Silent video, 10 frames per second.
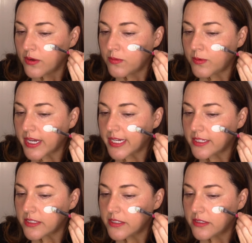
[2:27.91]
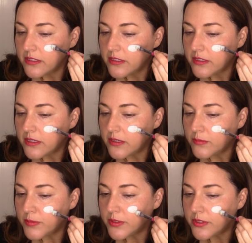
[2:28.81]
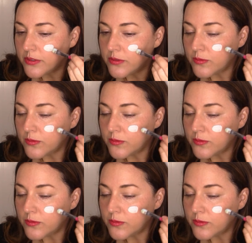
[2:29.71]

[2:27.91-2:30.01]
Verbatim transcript: white, in blue.